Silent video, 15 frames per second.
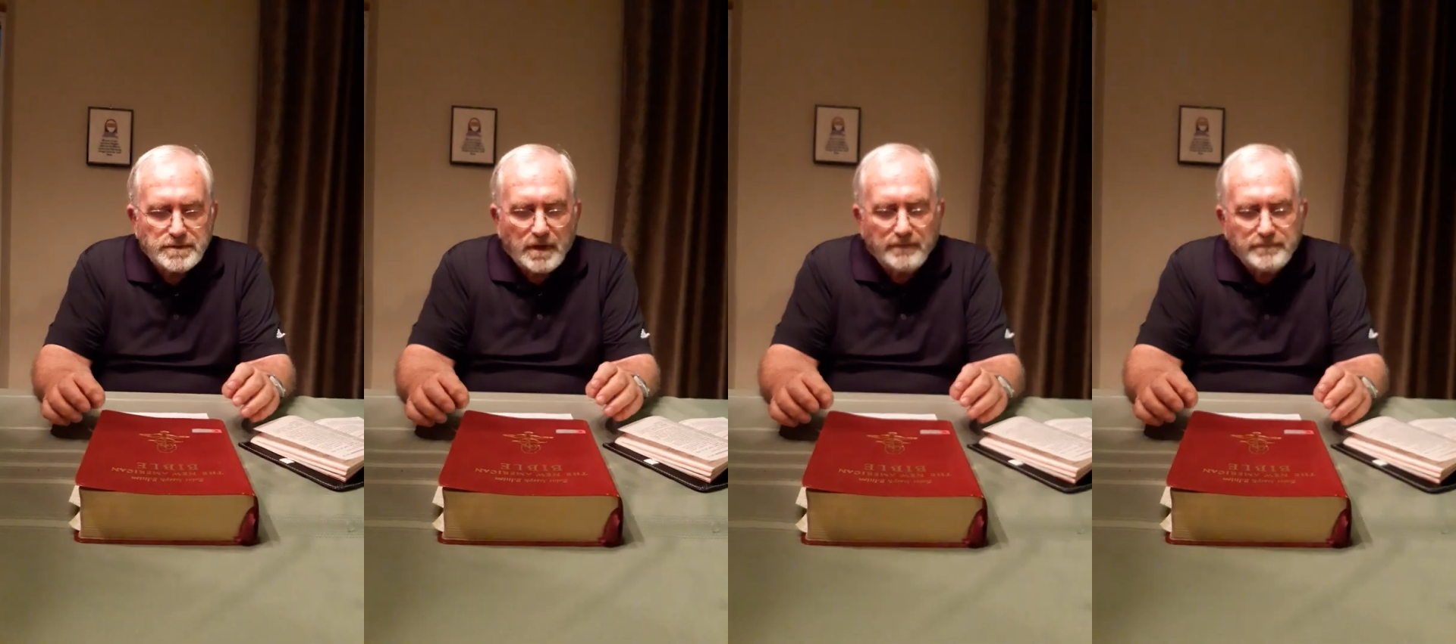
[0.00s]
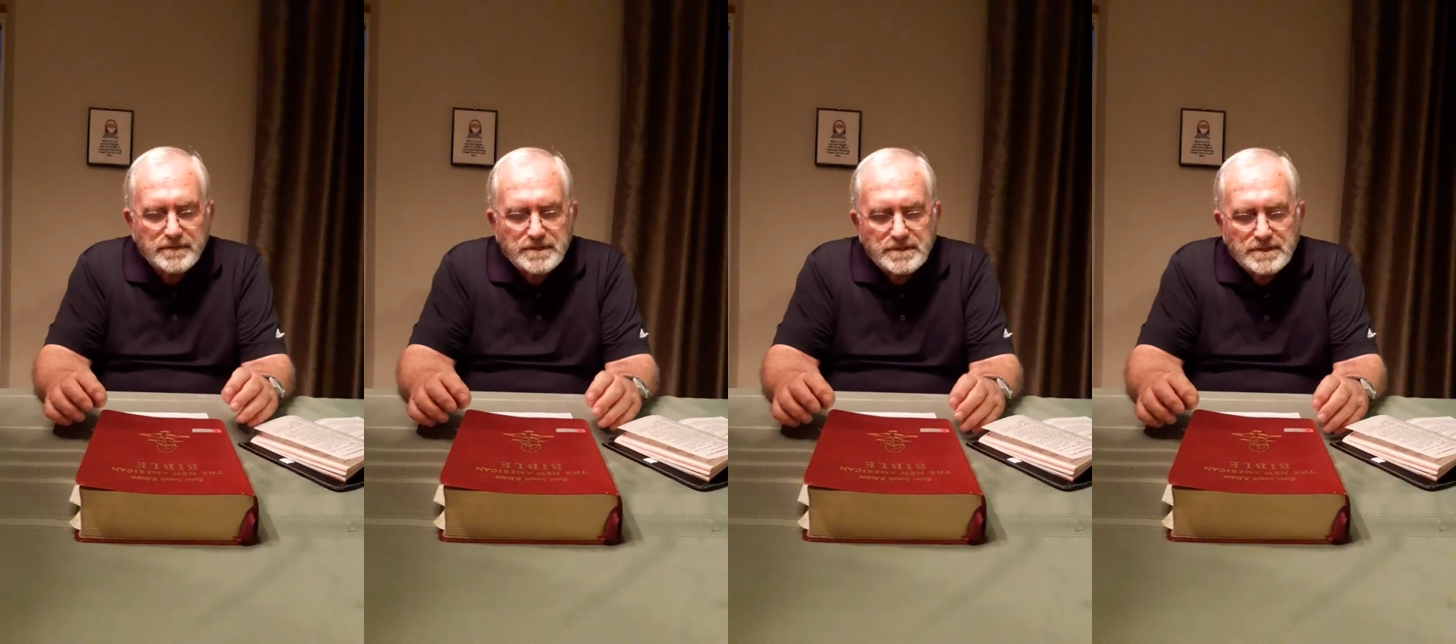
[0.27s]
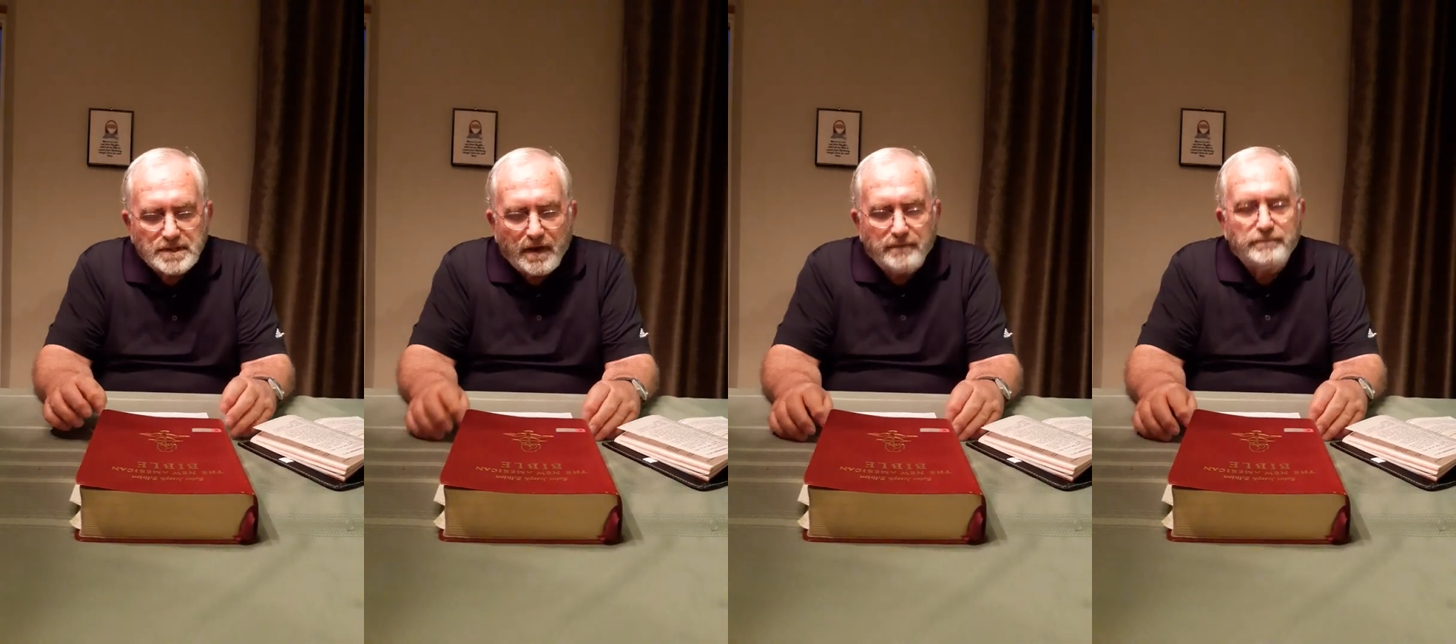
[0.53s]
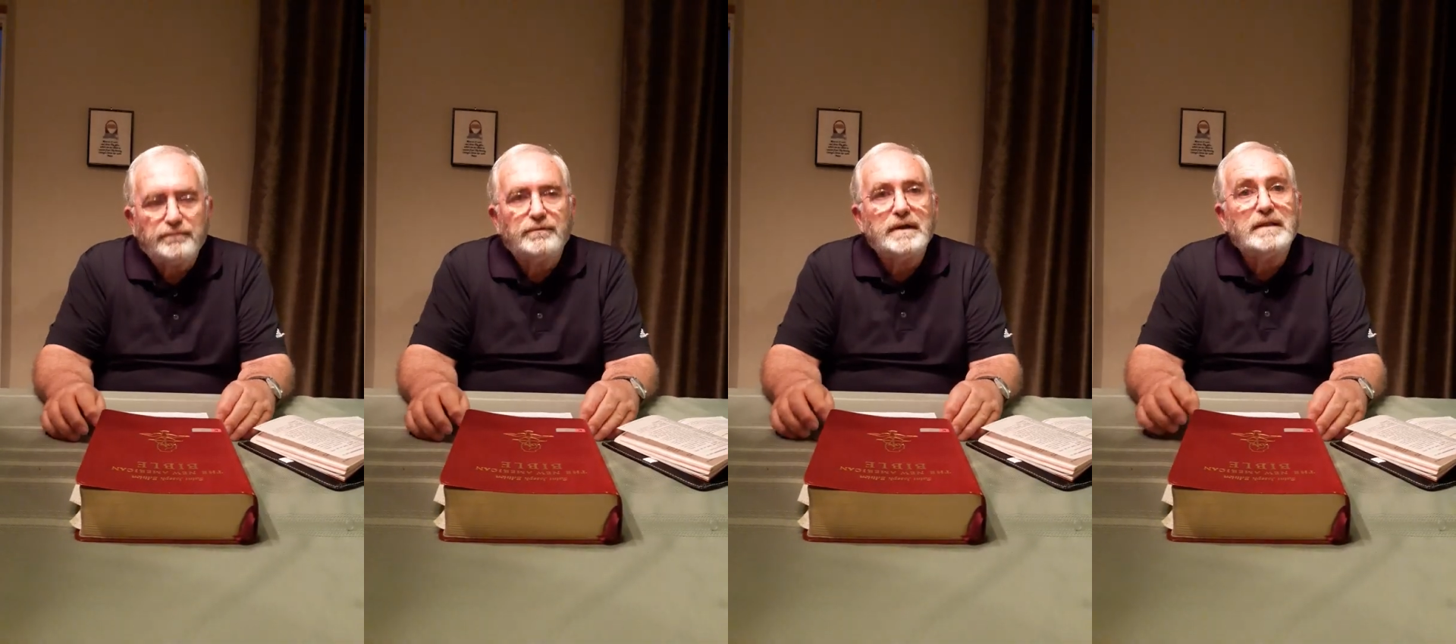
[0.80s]
of
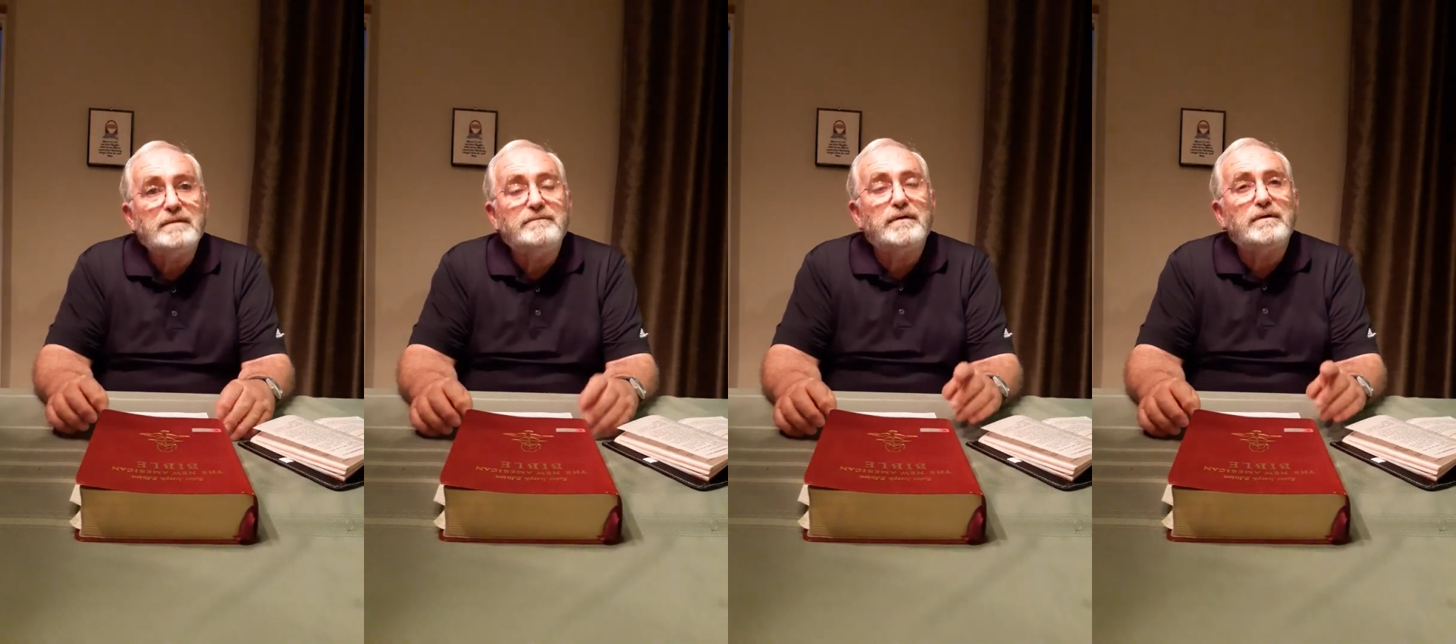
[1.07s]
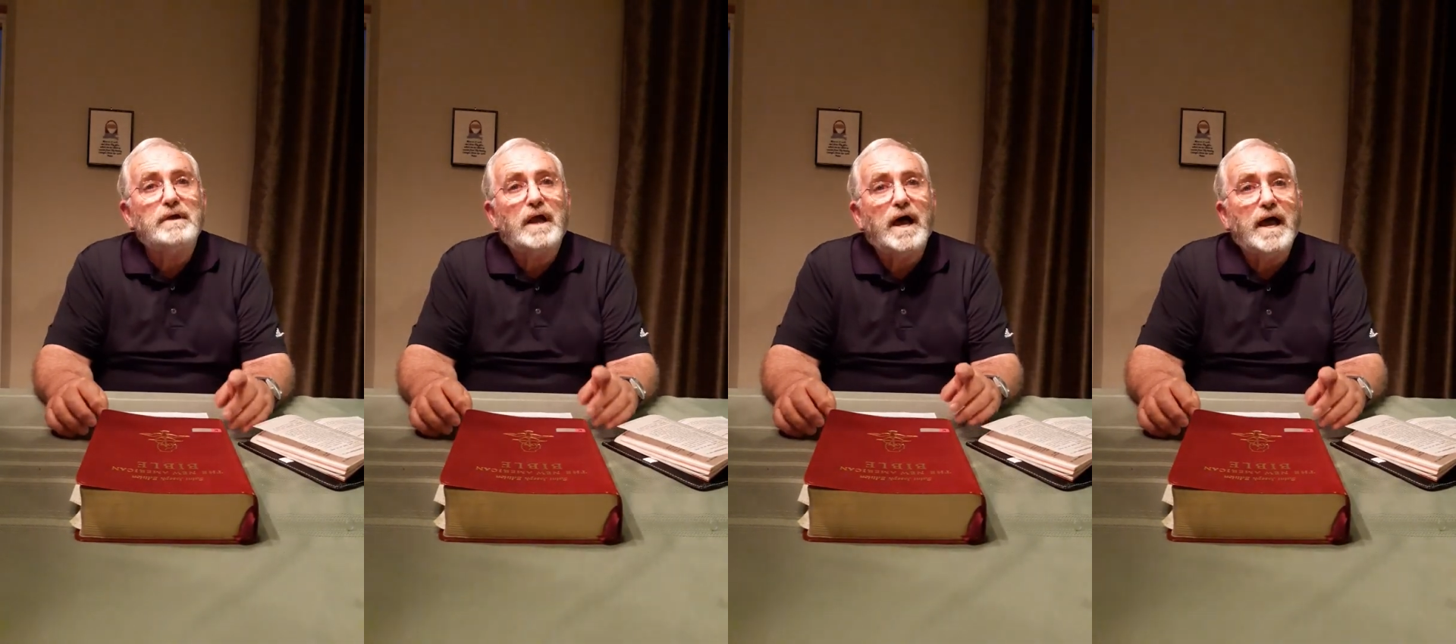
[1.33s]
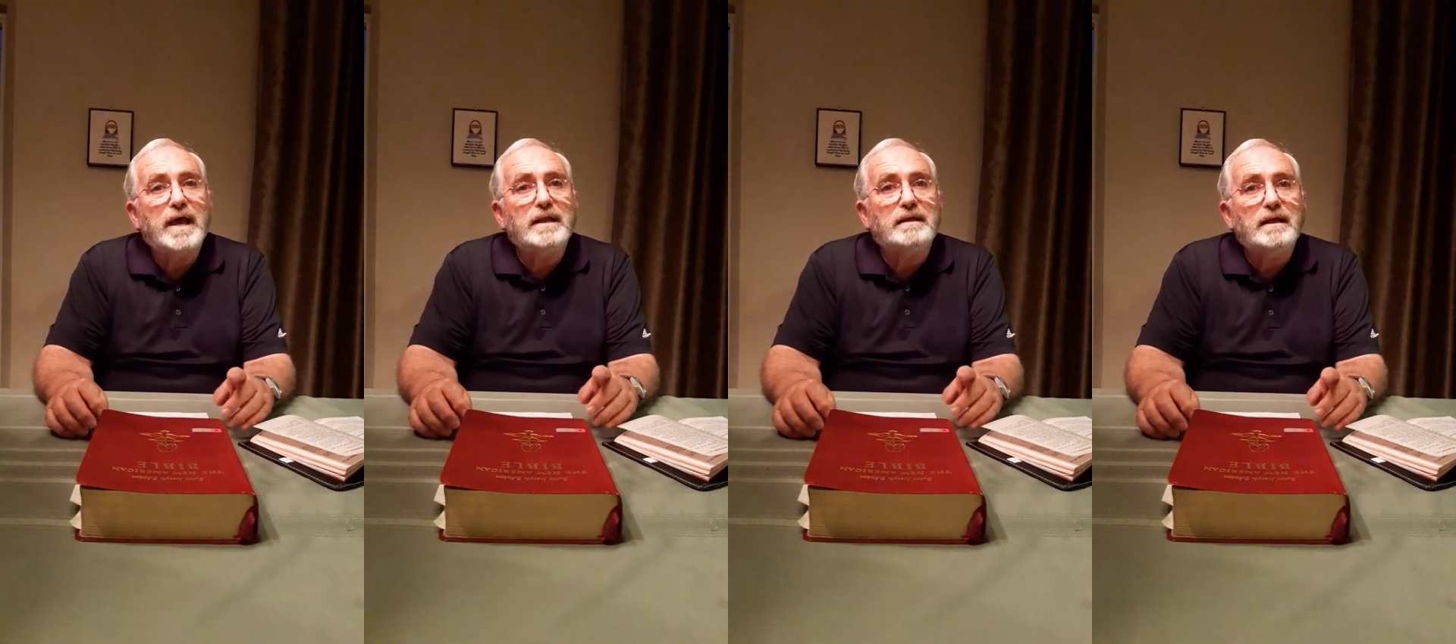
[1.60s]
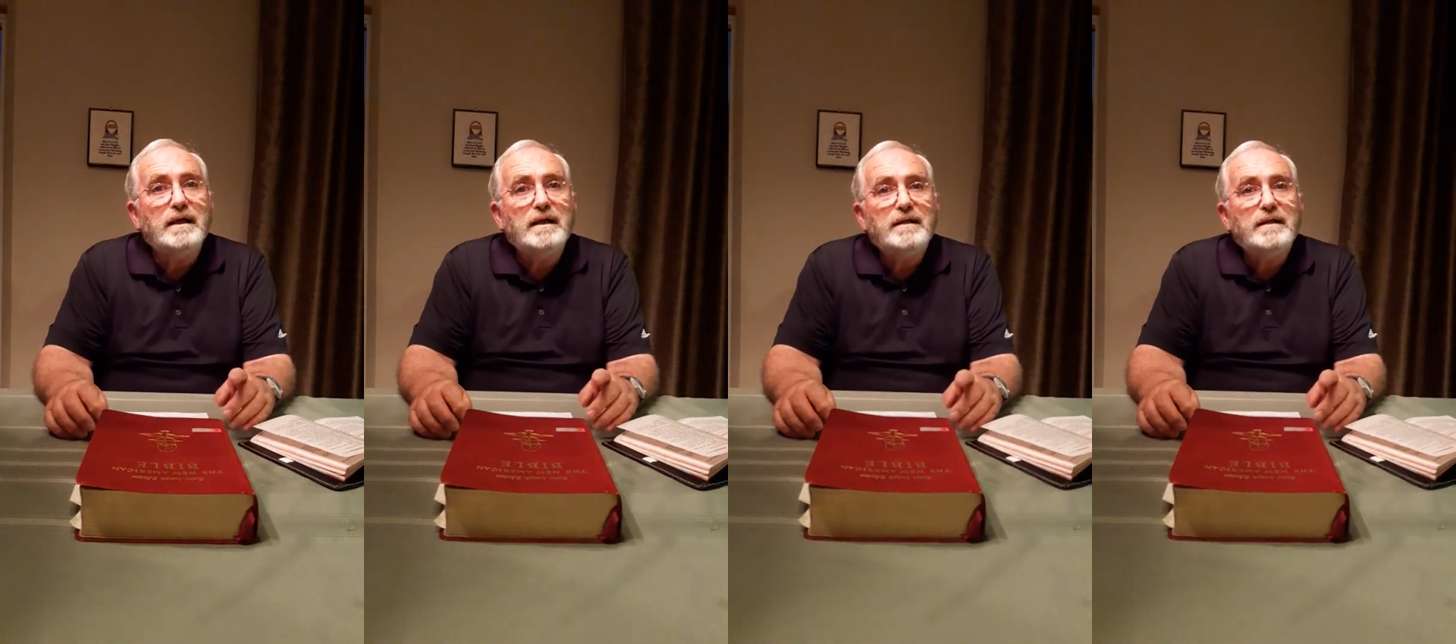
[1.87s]
suffering, the very kind